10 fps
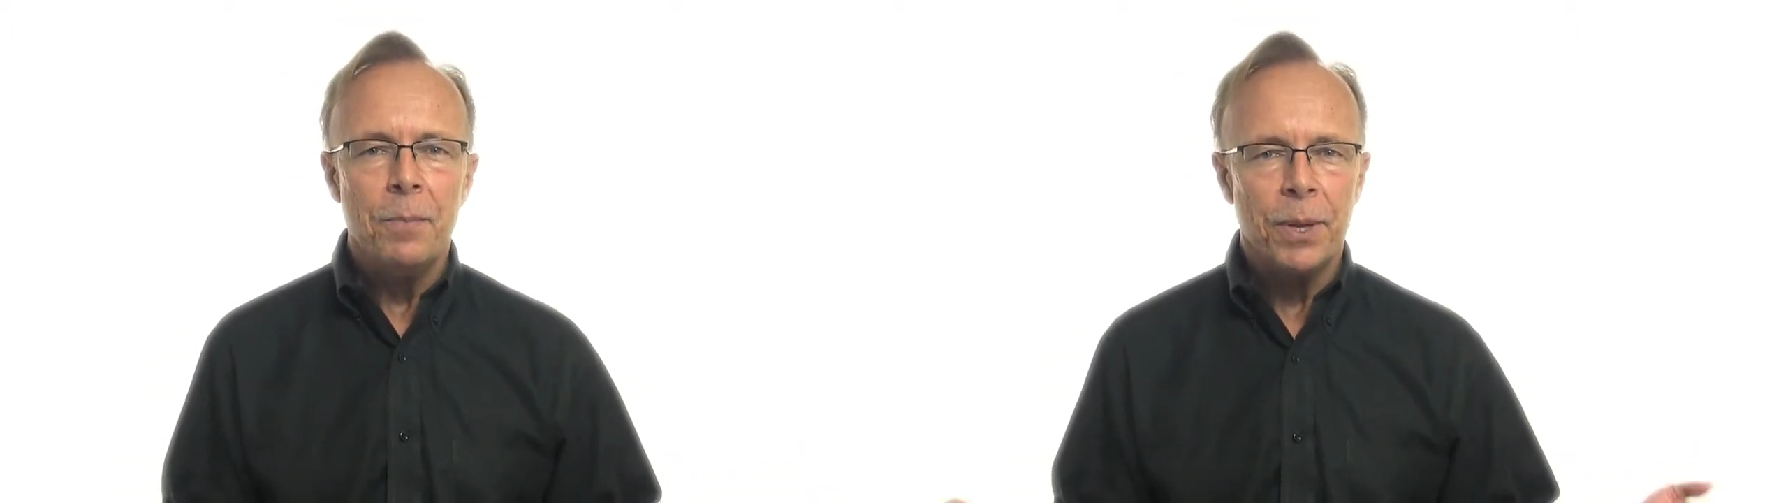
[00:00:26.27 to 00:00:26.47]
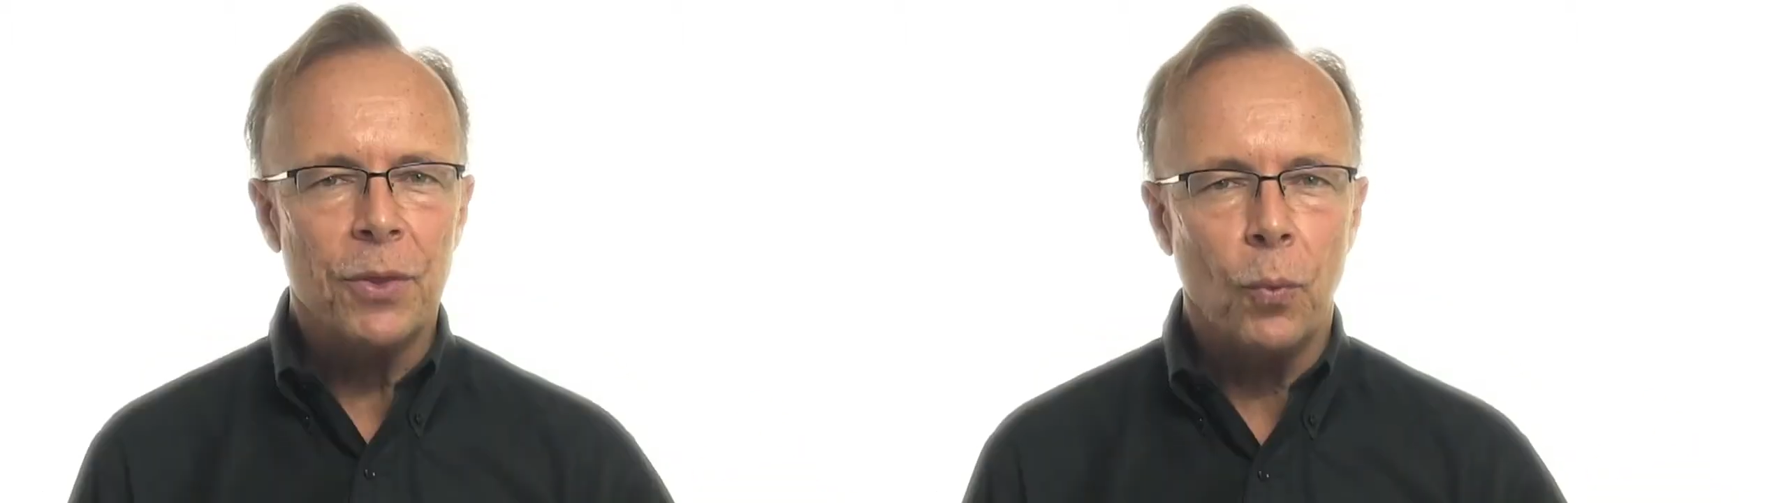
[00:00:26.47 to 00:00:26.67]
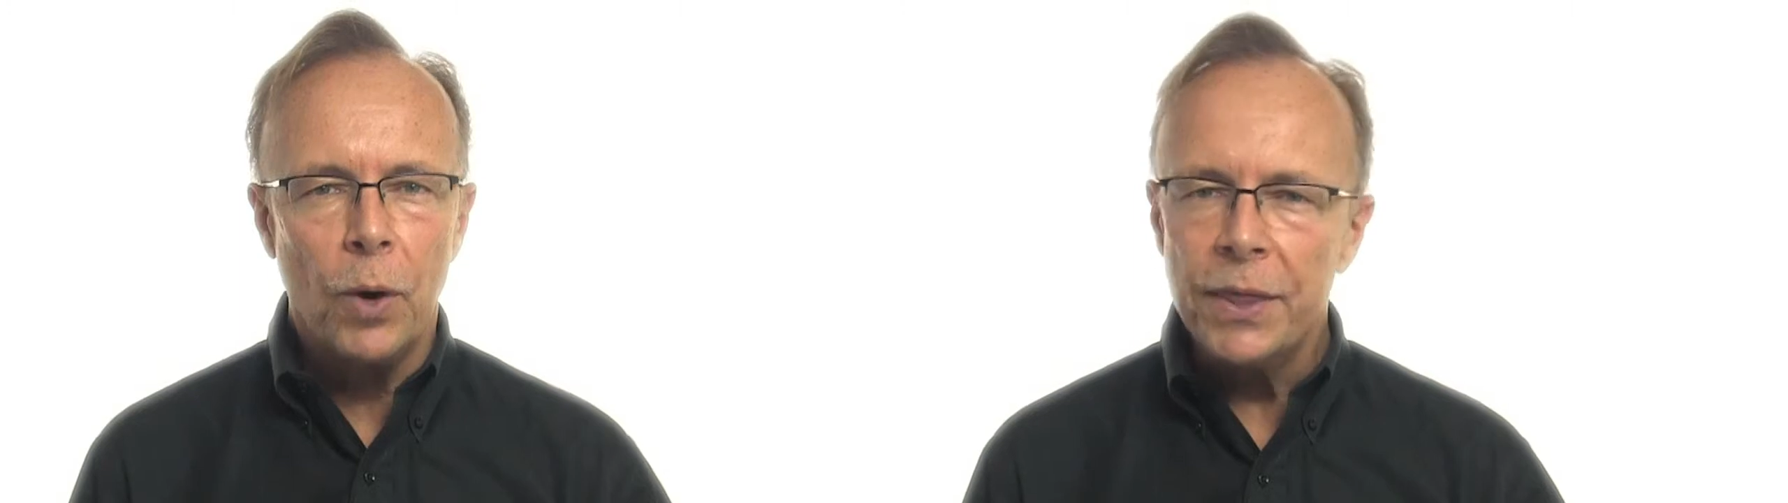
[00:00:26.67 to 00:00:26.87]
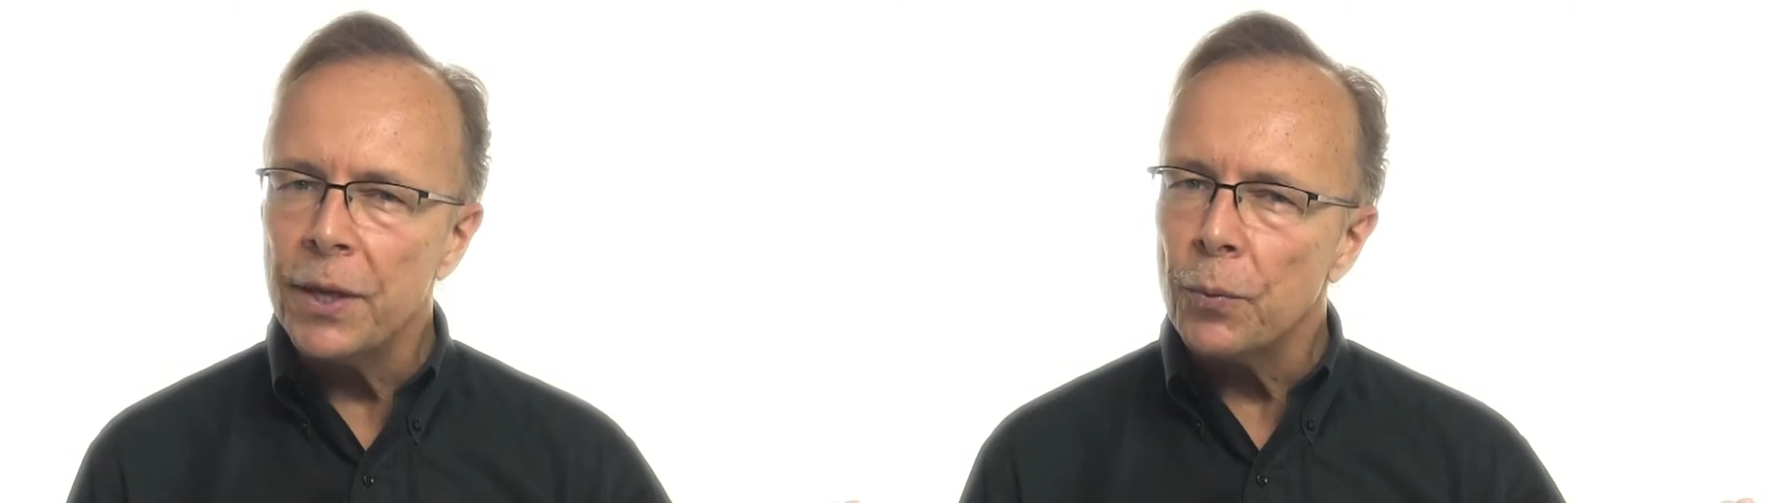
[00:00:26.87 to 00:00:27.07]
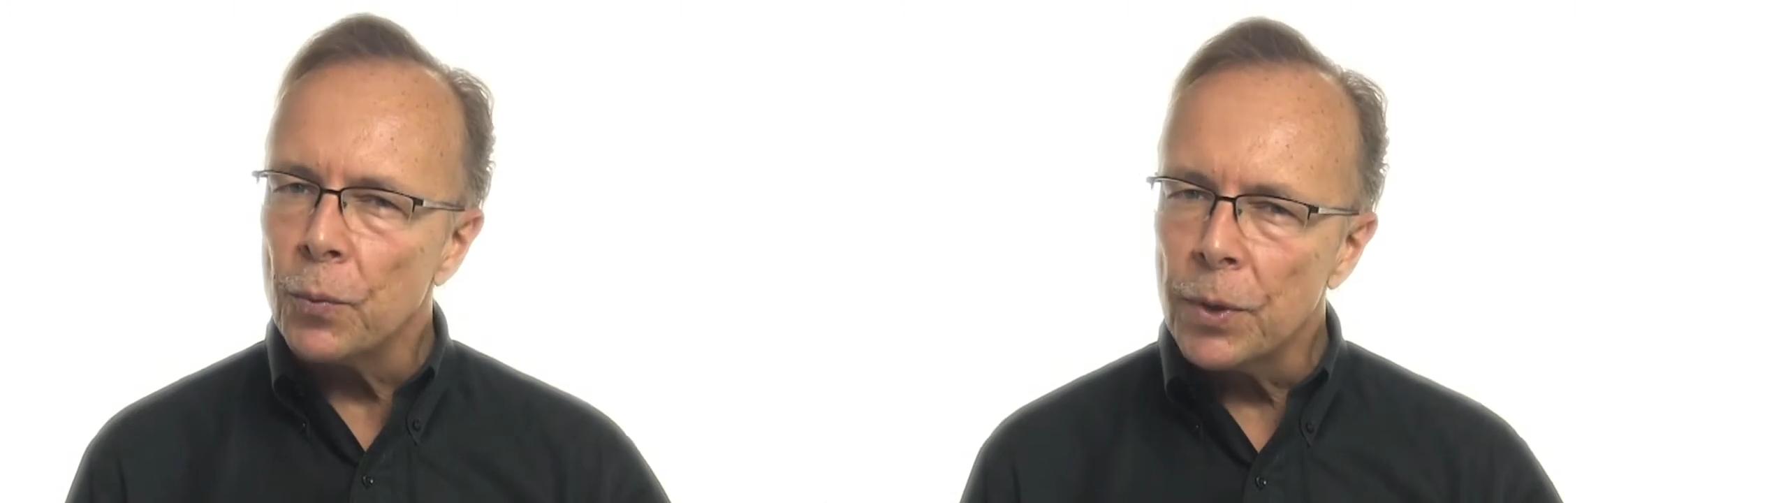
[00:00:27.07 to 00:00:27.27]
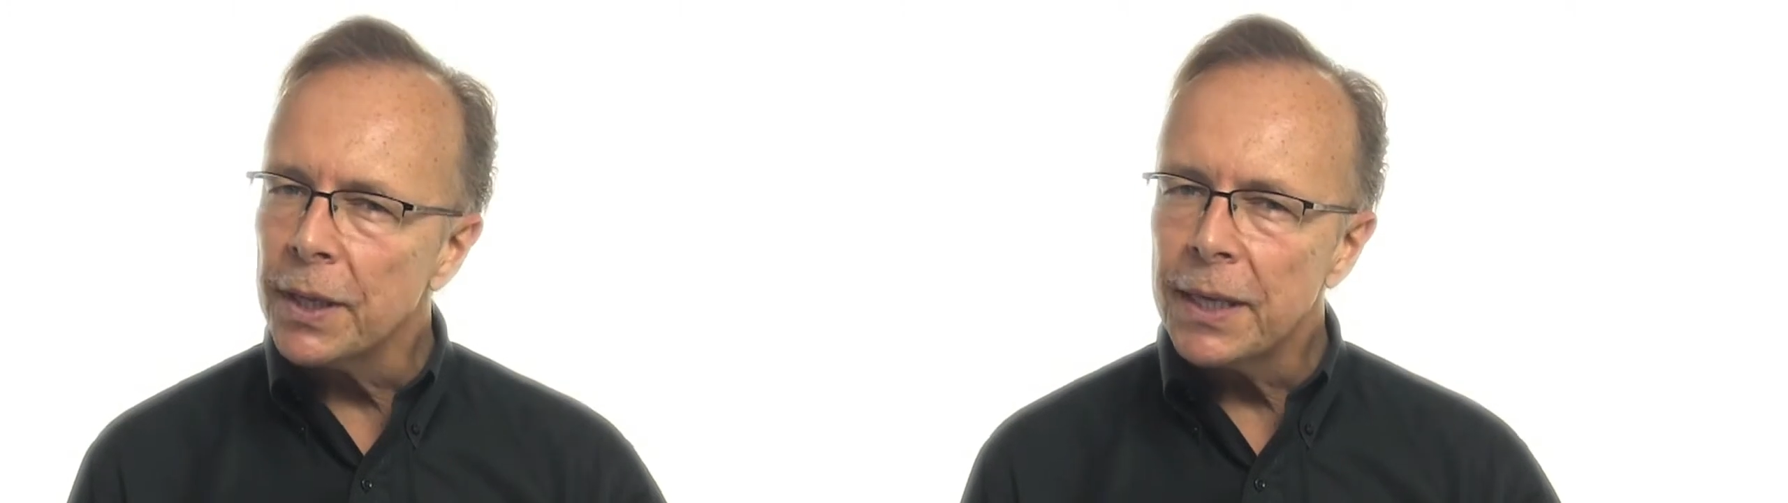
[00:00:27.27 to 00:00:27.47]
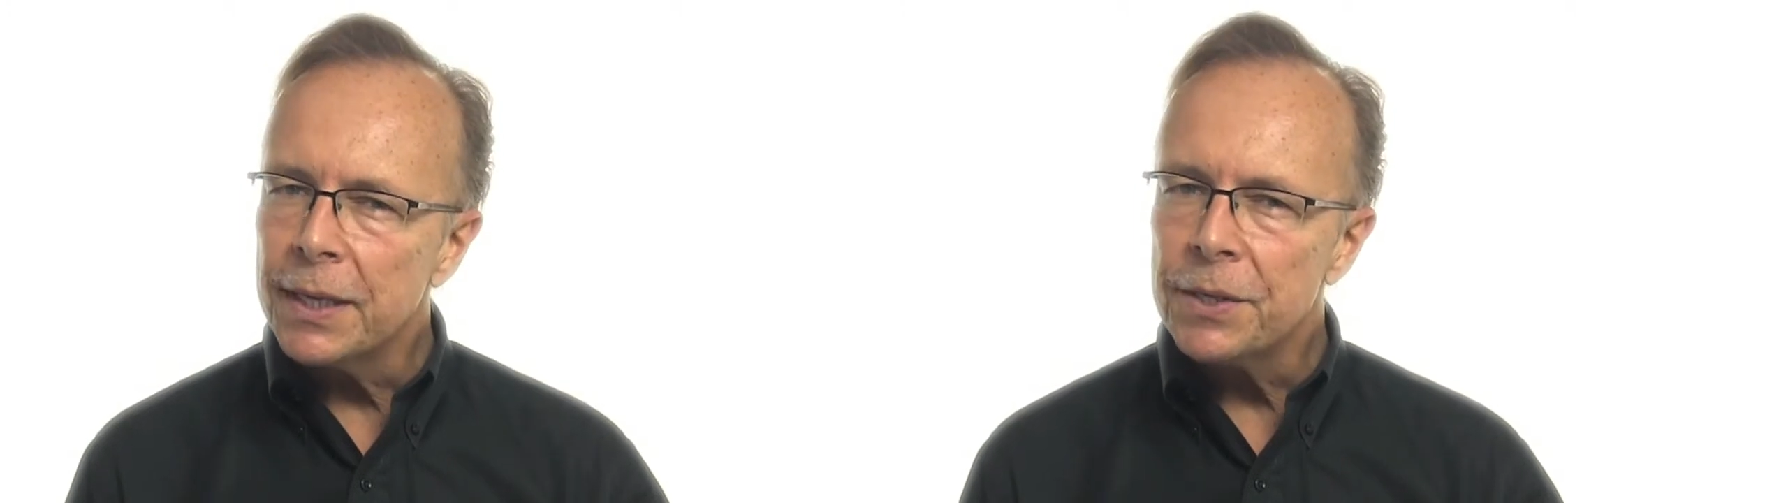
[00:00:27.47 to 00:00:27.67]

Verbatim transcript: but the one that really